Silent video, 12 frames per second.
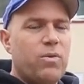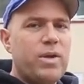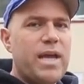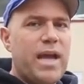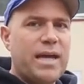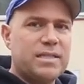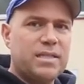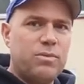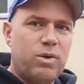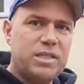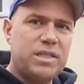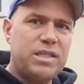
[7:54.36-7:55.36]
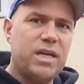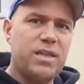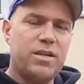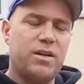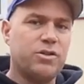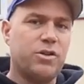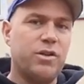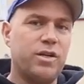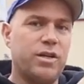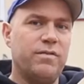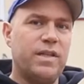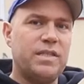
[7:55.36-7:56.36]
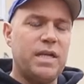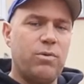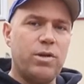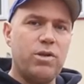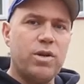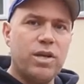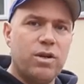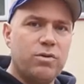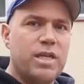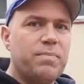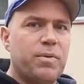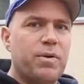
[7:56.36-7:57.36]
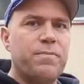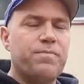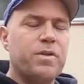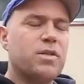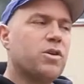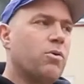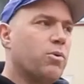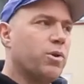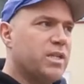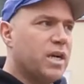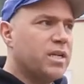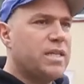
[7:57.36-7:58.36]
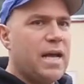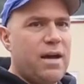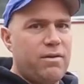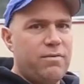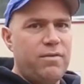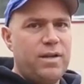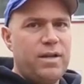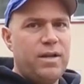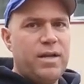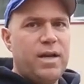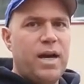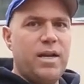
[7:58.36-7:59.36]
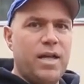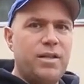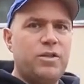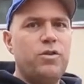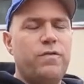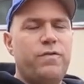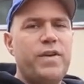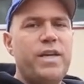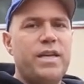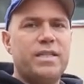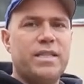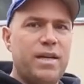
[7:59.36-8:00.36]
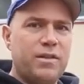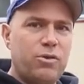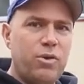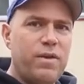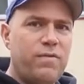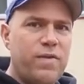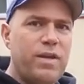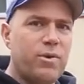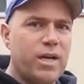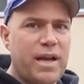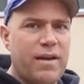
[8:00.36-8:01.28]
we asked them, what's the other alternative? They said, well, you can go deeper. So we dug down another 2 feet. Instead of 3 feet, we're